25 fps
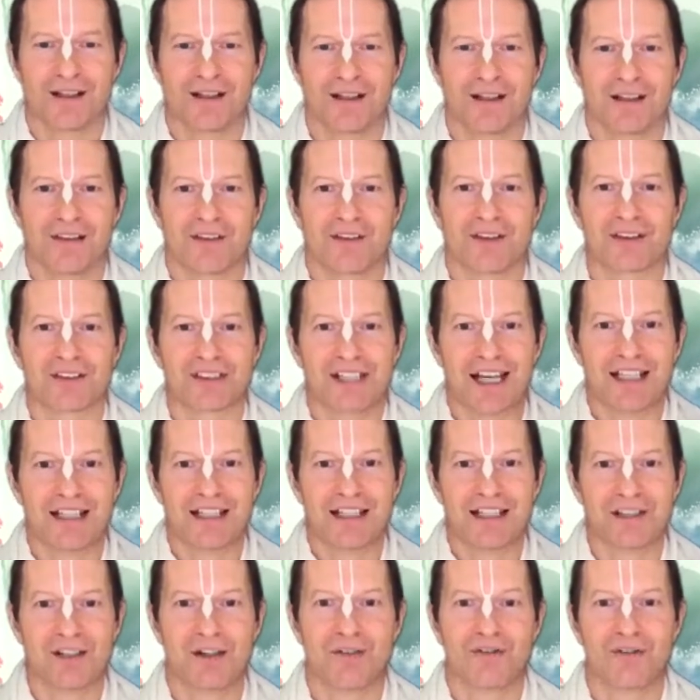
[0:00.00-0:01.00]
the
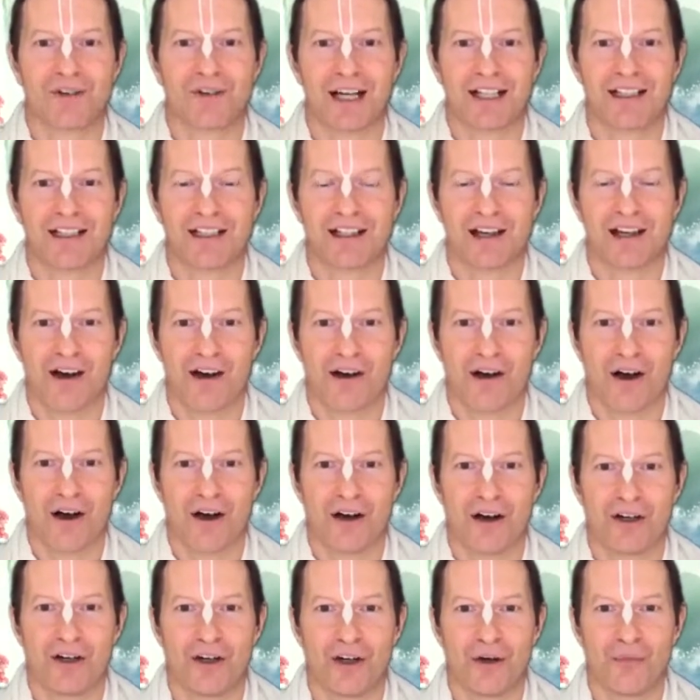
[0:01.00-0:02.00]
sakis of Radhika
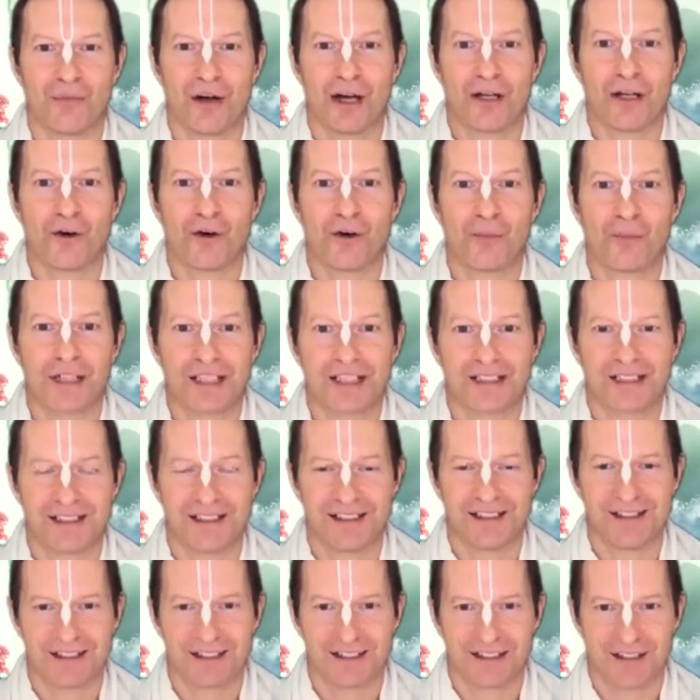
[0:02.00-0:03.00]
are her
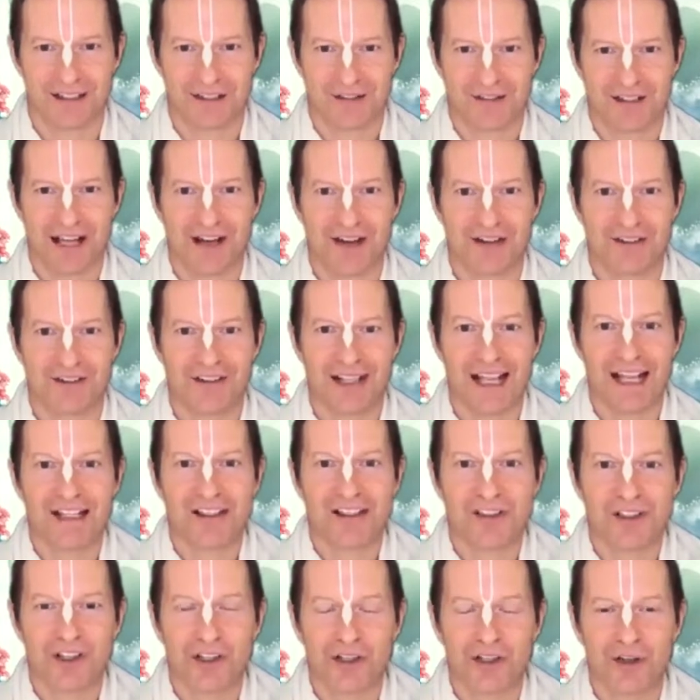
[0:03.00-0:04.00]
manobriti, the
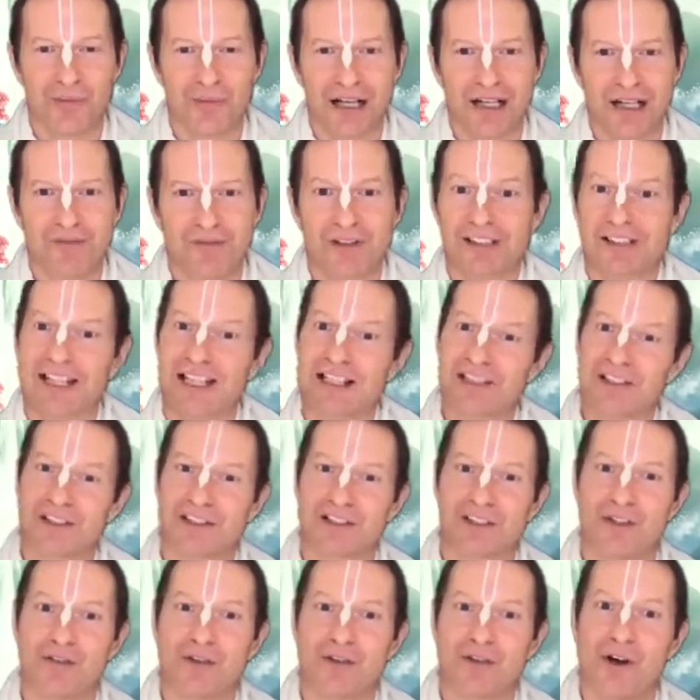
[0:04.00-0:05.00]
external
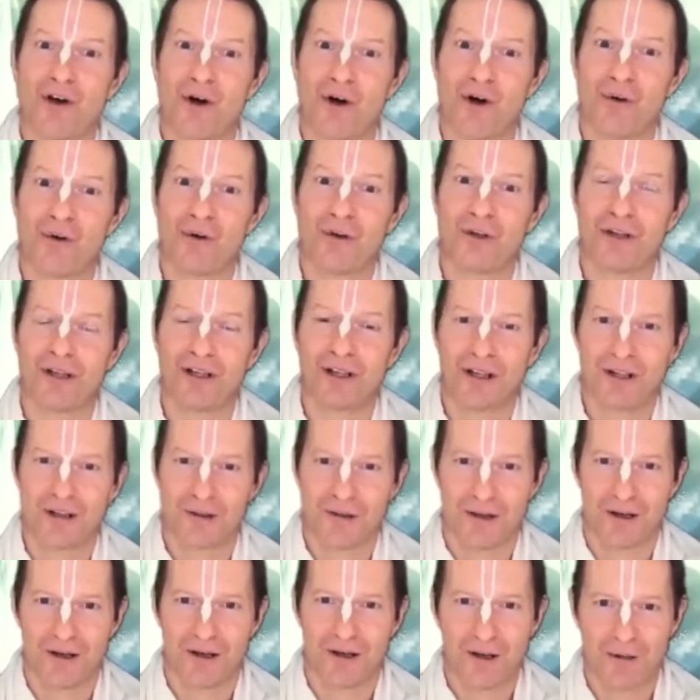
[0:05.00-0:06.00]
manifestations of her own
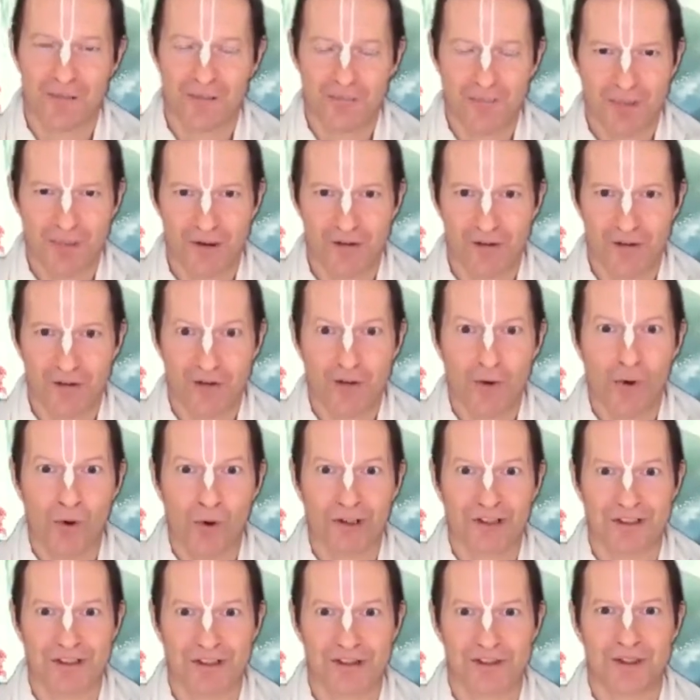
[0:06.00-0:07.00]

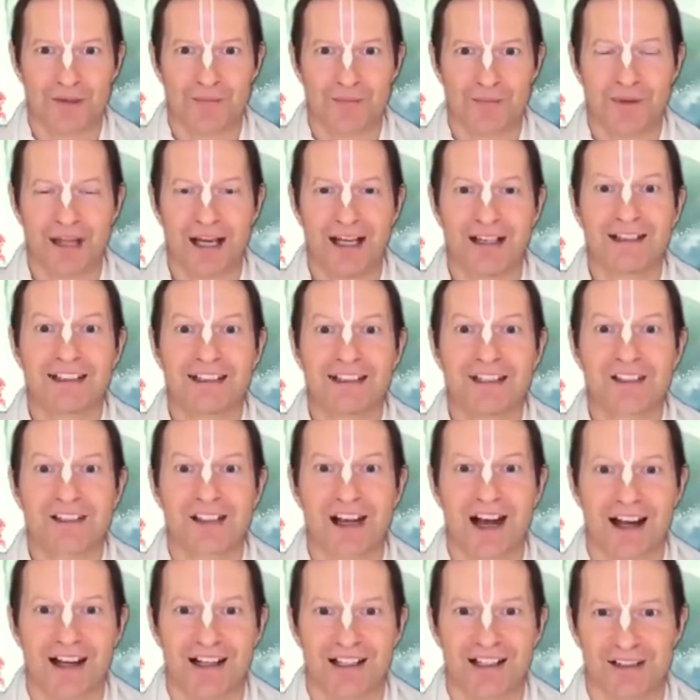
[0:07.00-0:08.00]
thoughts and
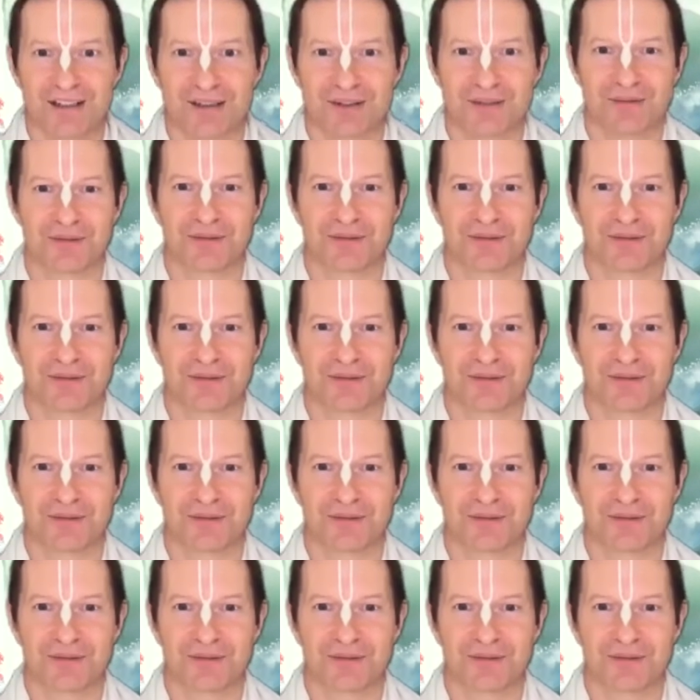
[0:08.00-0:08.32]
desires.